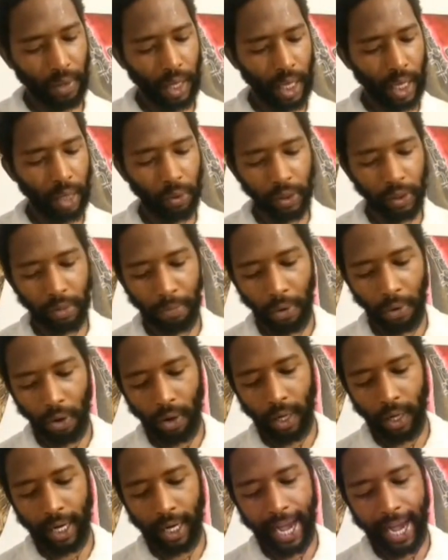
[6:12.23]
It was
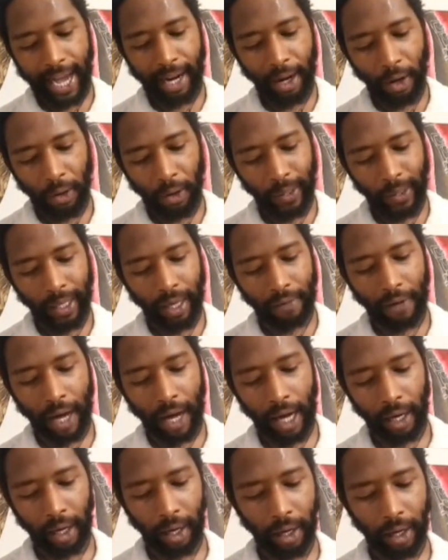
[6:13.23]
born not only of
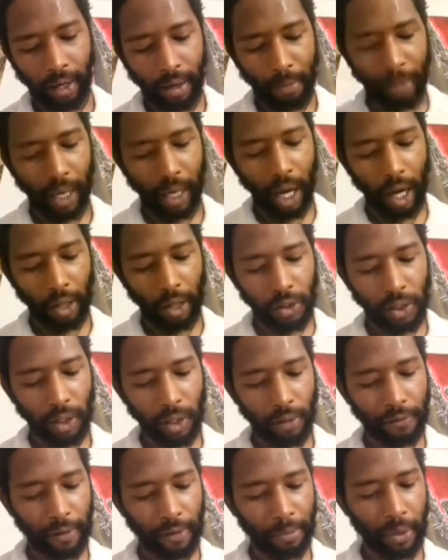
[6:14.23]
hunger, but
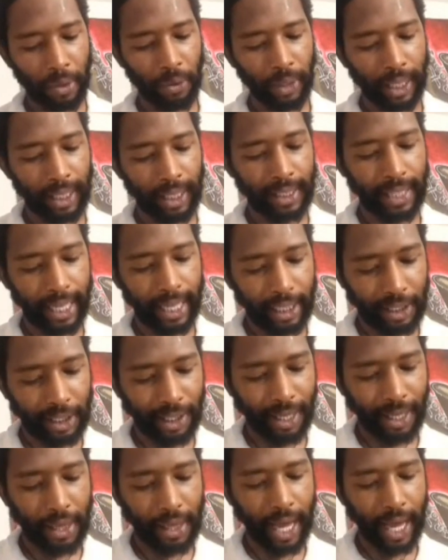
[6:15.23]
also from the
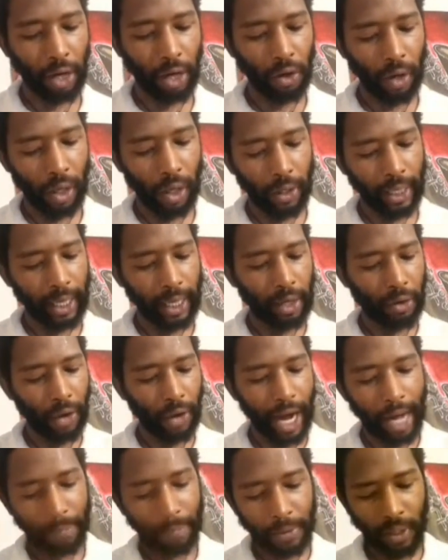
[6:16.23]
realization that growing
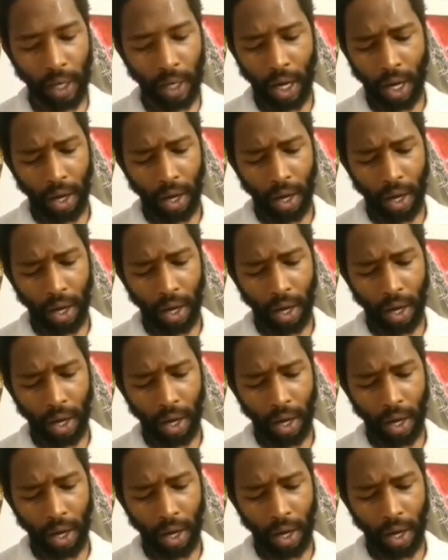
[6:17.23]
crops